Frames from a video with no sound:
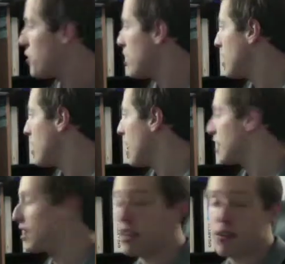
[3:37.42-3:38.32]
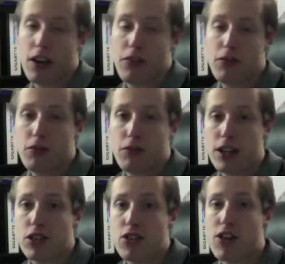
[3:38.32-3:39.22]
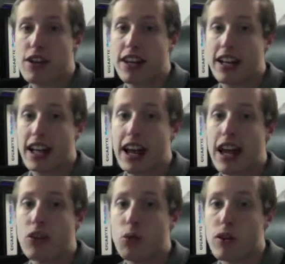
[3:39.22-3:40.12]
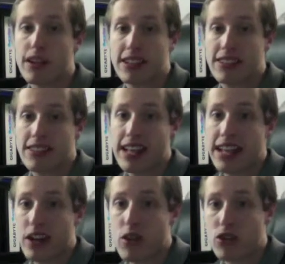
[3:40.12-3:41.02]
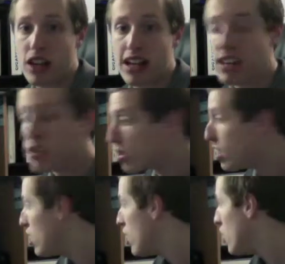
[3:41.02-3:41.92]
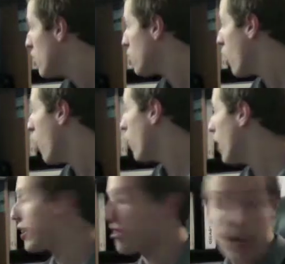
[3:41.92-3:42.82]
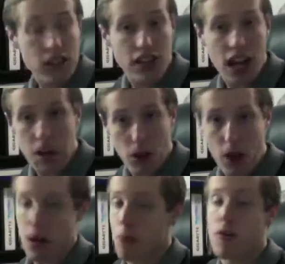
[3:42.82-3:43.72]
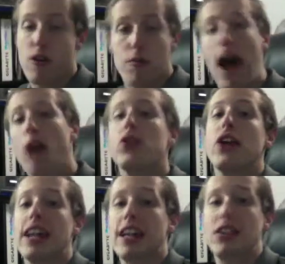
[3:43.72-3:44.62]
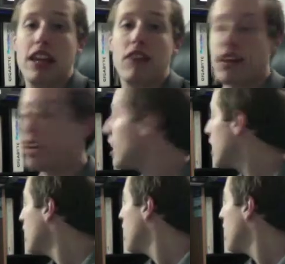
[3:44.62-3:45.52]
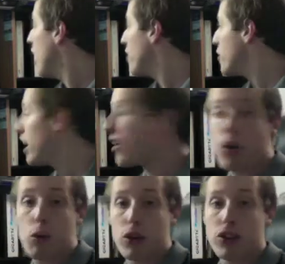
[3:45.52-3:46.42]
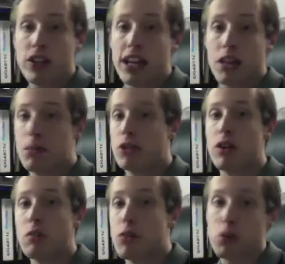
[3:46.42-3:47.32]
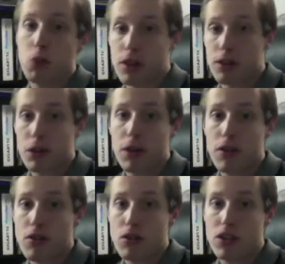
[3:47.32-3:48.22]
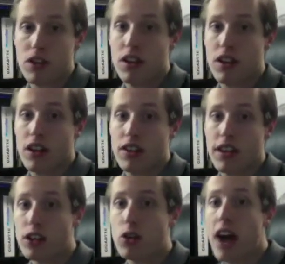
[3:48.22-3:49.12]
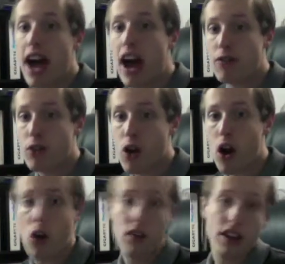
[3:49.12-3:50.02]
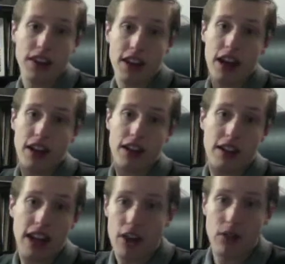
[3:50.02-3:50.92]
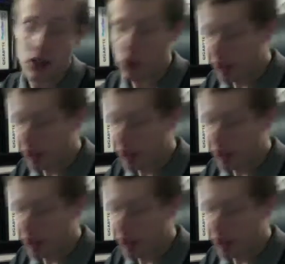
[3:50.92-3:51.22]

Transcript: that I like the feature that it has where it can sync your settings. So like your desktop wallpaper, your mouse settings even, etc., will sync between multiple computers that you have your own that have Windows